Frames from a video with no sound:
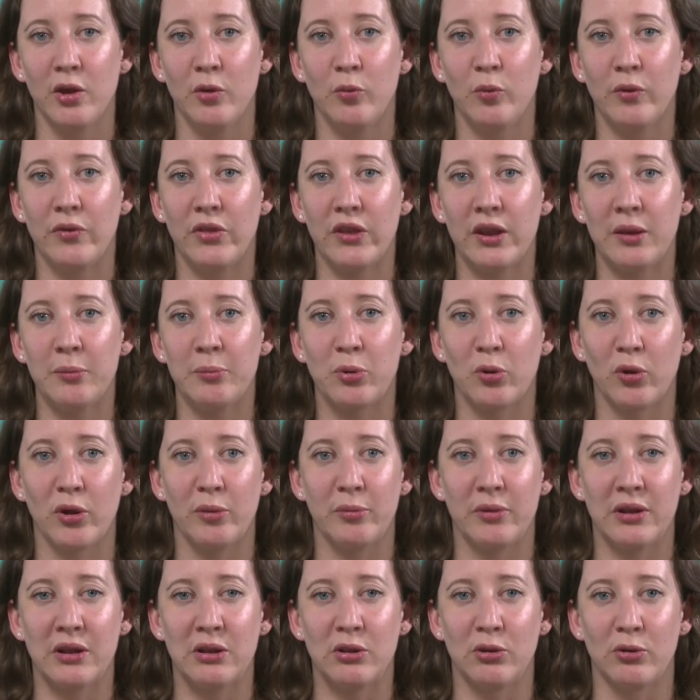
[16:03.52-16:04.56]
within
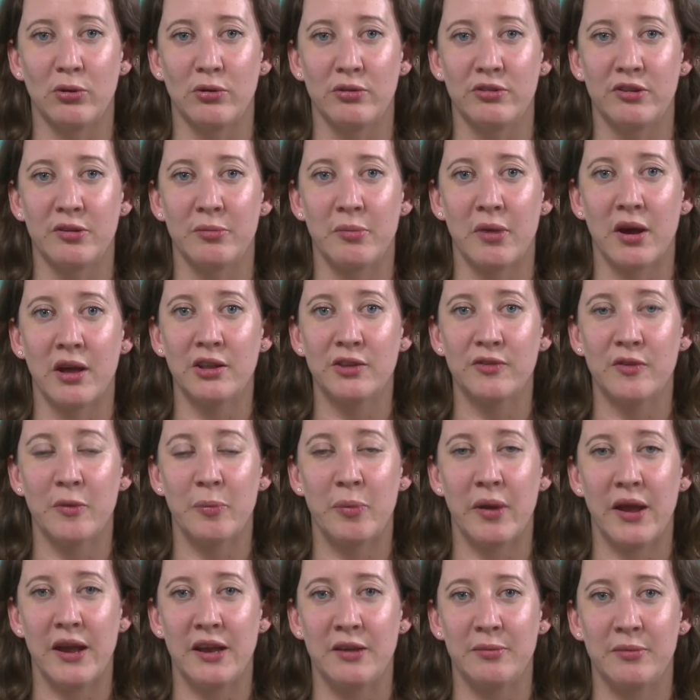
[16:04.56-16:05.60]
employment law, demands for
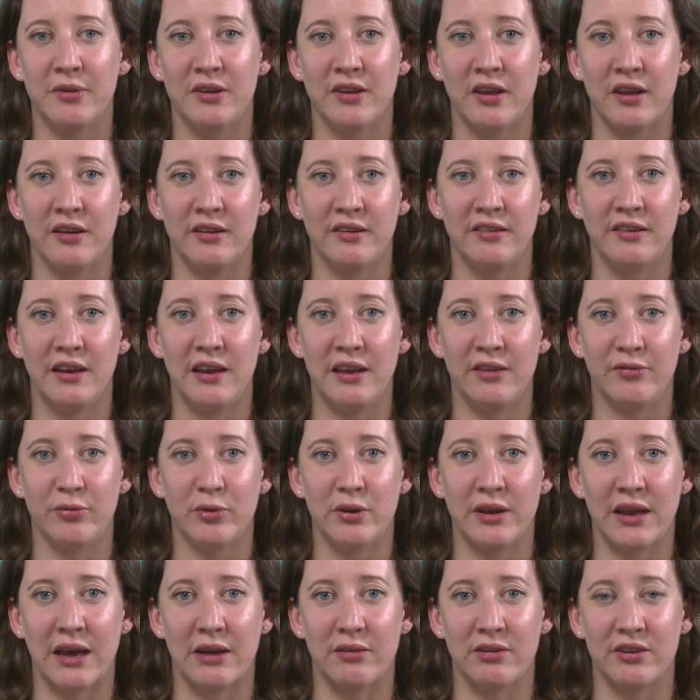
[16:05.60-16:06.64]
paid maternity leave
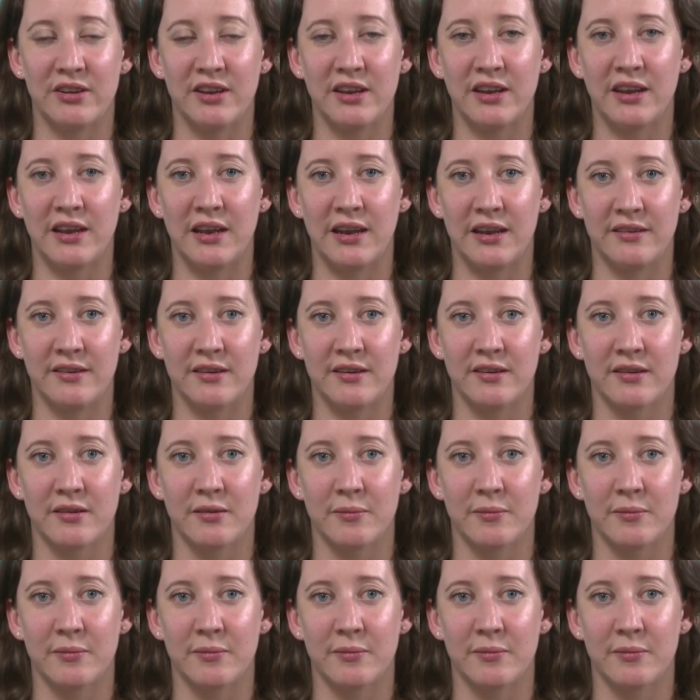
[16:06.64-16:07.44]
were now articulated.